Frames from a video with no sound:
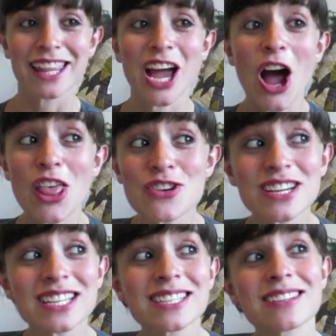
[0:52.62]
The other
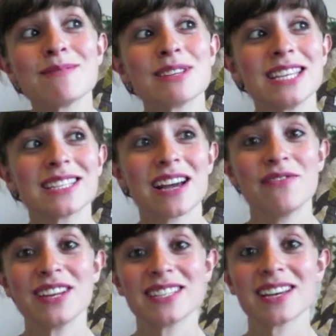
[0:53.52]
extreme are these
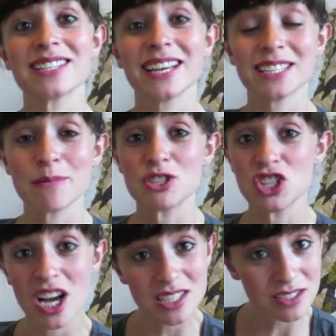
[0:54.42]
cafes that are set up
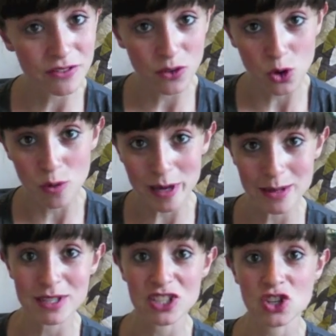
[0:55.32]
just for
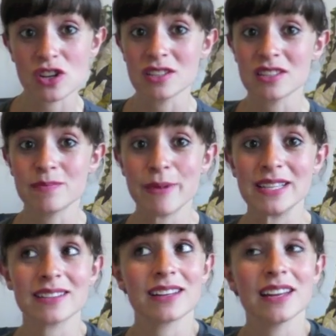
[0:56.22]
babies and toddlers,
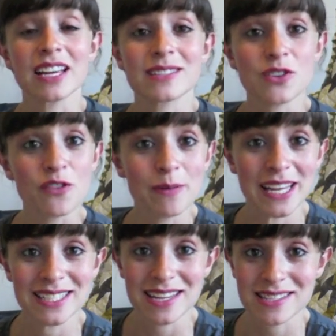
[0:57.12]
basically like soft
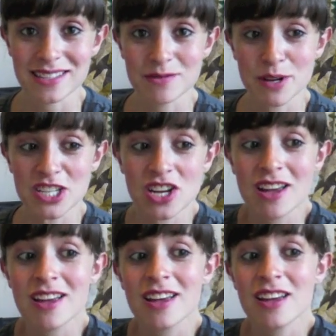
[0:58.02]
play centres, which
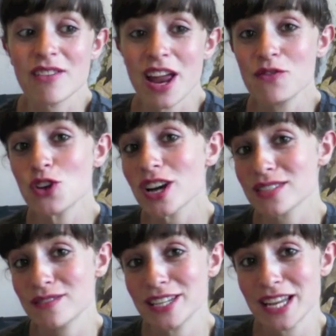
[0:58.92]
if any of you
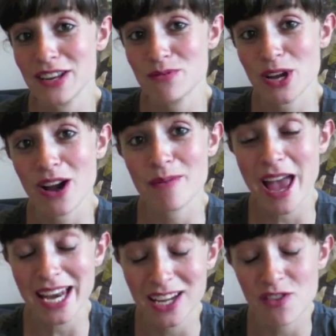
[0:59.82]
guys have seen
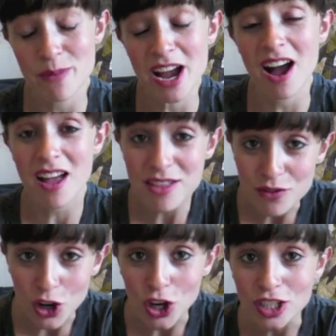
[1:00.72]
any of my other
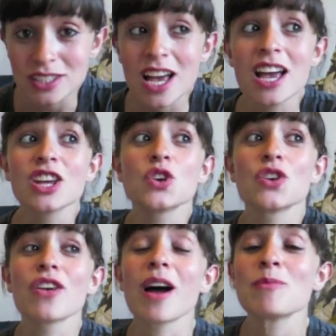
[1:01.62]
vlogs, you'll
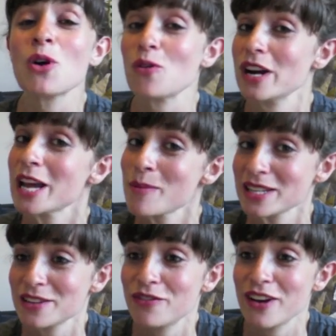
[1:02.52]
know that I'm not really a
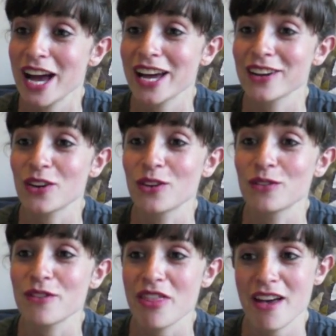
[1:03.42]
massive fan
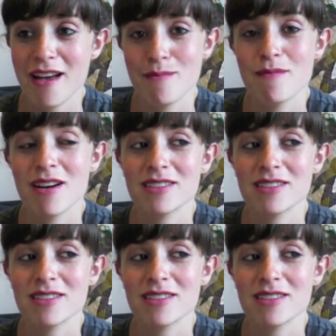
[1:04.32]
of them.